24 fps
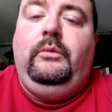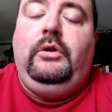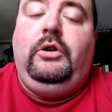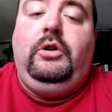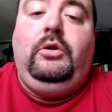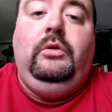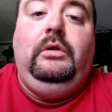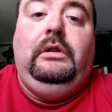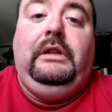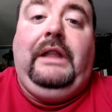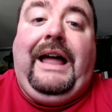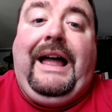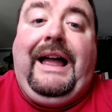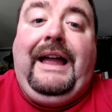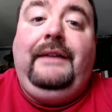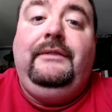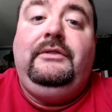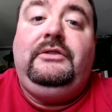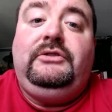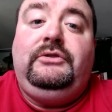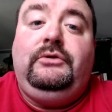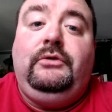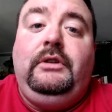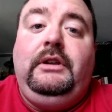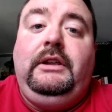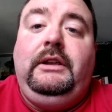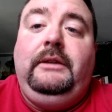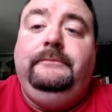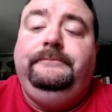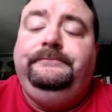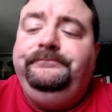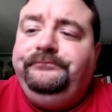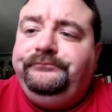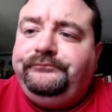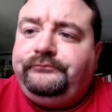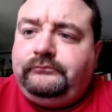live
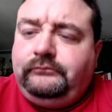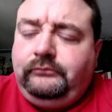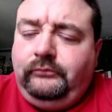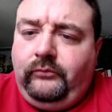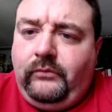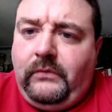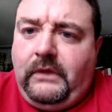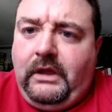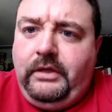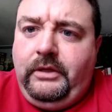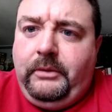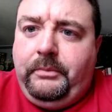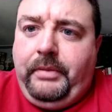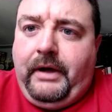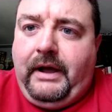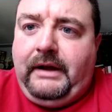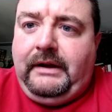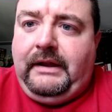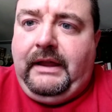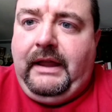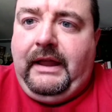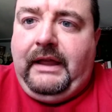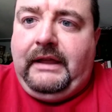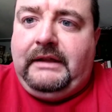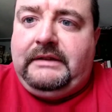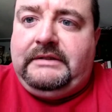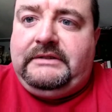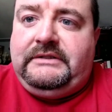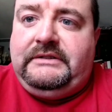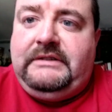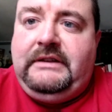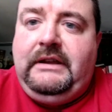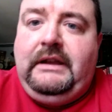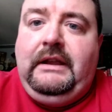stream the podcasts